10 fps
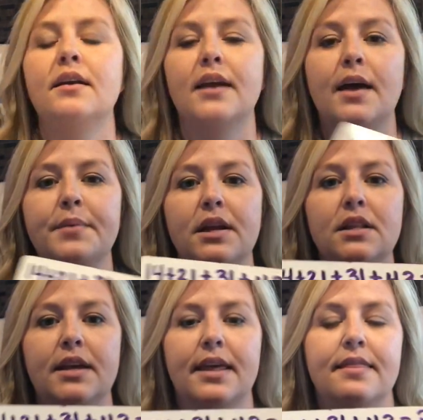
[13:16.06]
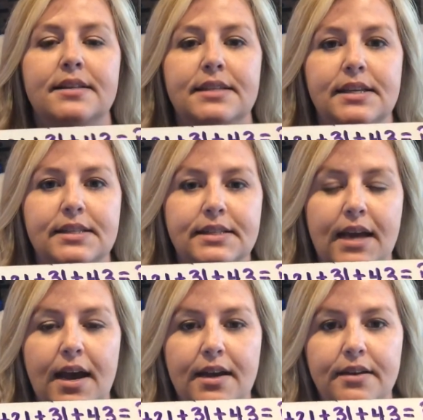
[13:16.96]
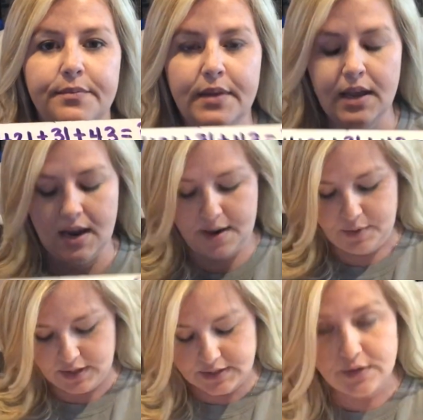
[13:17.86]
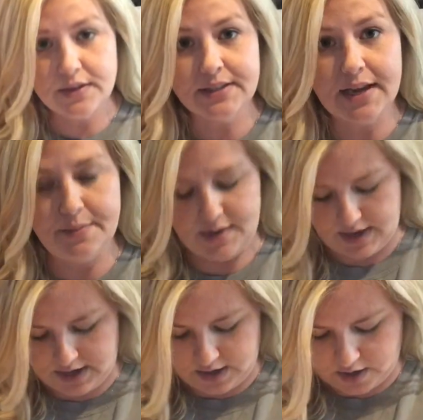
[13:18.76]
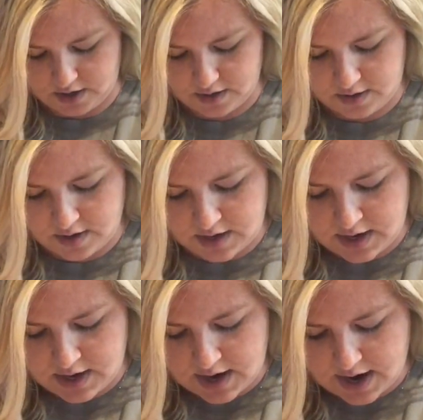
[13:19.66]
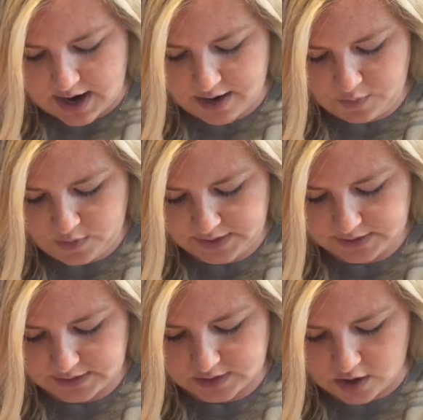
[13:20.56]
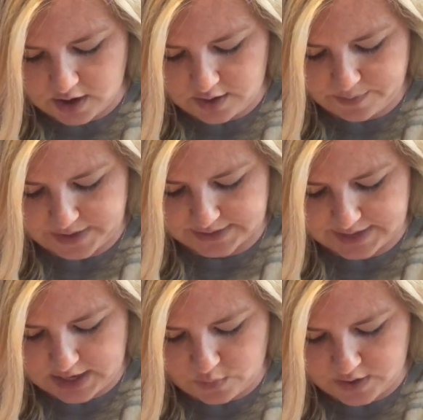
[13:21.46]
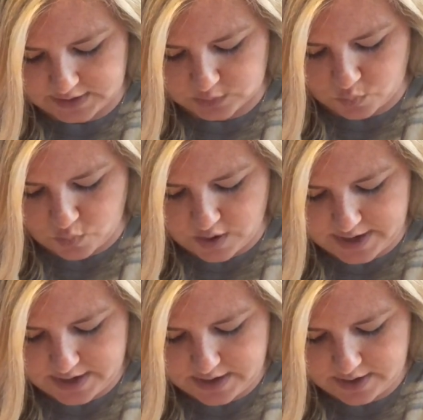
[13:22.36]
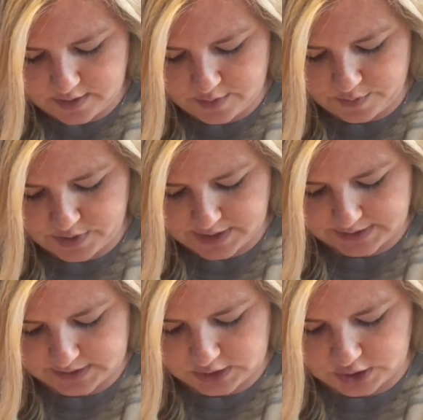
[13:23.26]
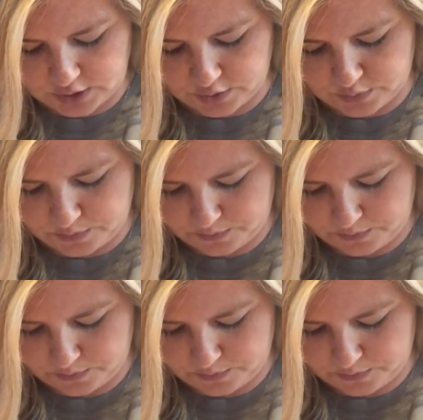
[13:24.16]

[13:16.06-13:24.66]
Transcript: Now I'm going to look at the 10 side. I'm going to do the same thing here. I'm going to start by saying, what is 1 plus 2?